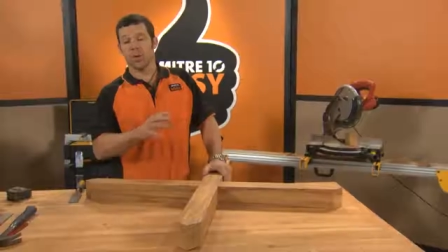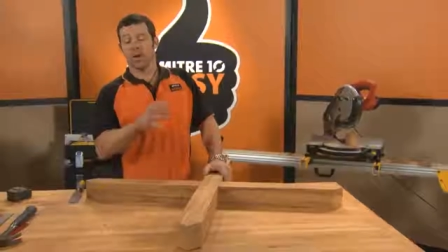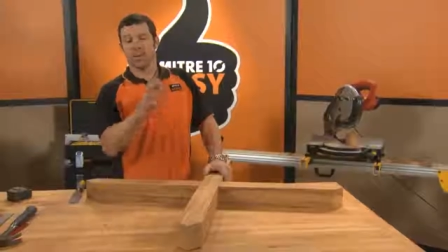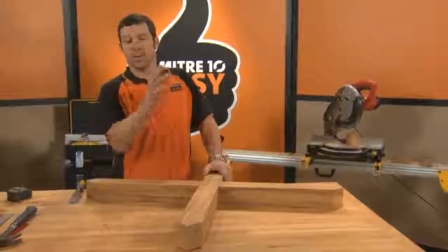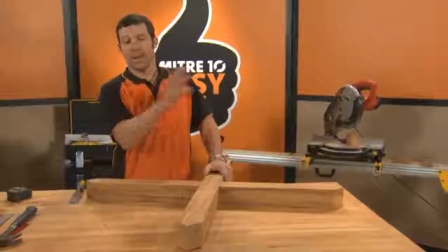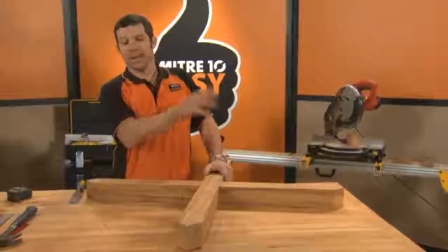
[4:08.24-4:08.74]
we're going
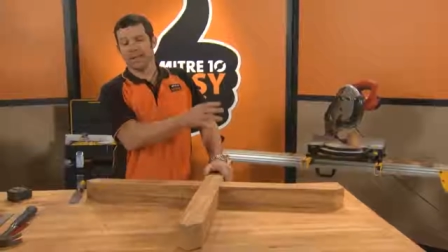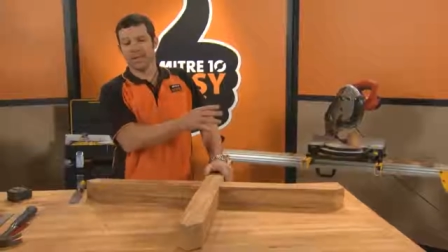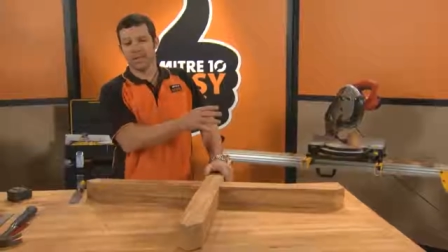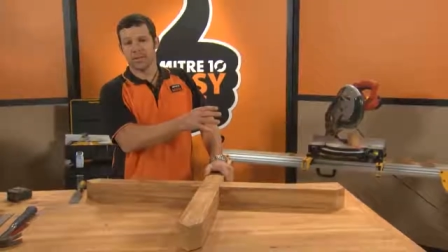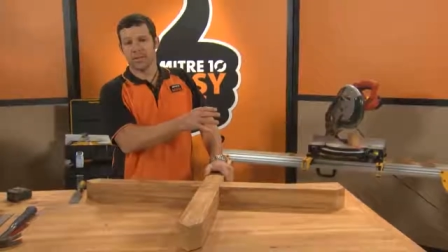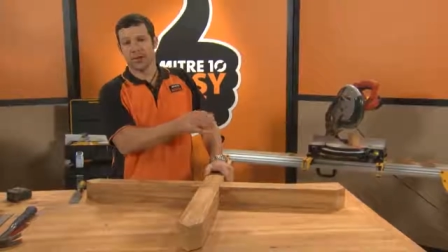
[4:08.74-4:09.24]
to park
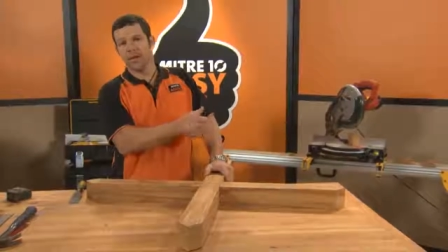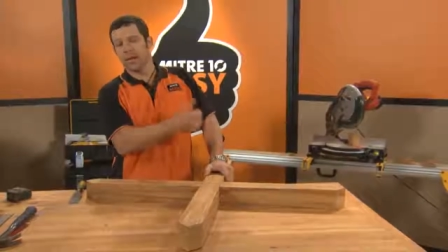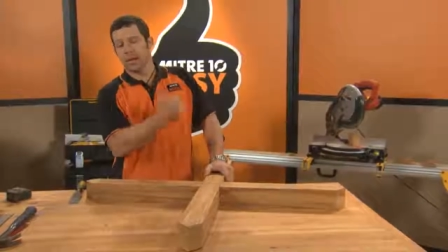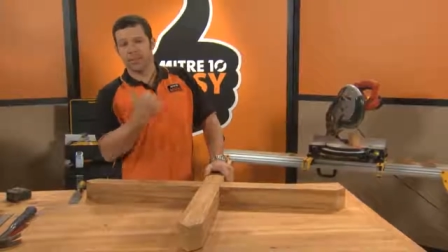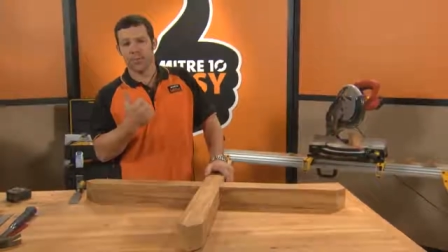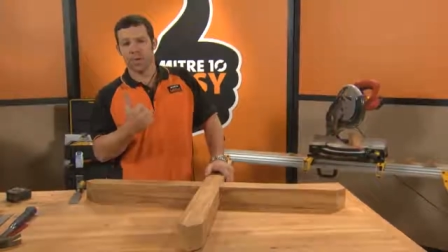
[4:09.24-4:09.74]
these
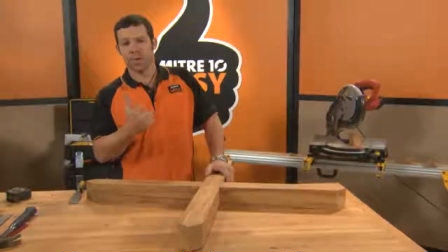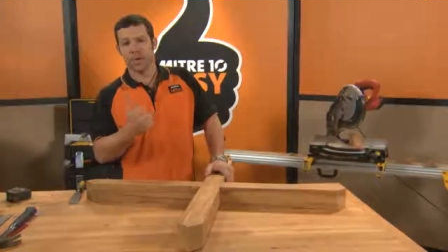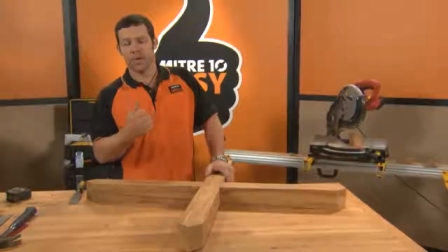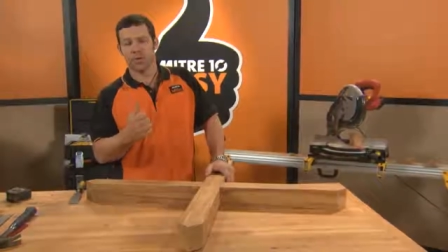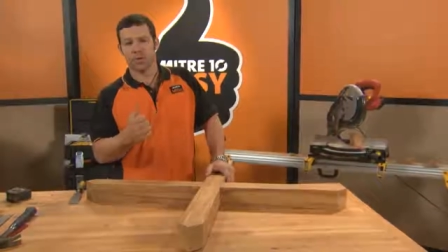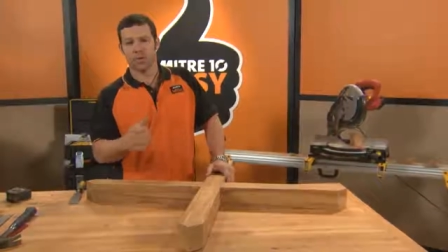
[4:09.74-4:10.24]
aside and bring in
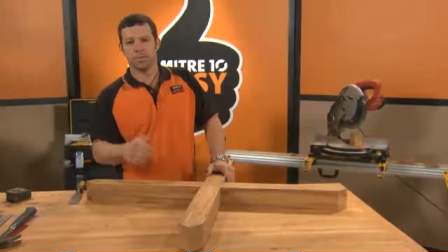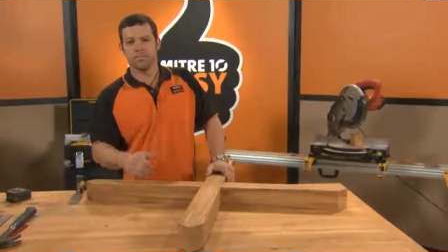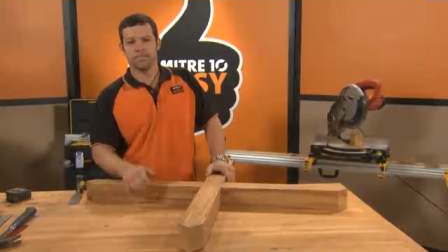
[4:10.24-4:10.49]
our door.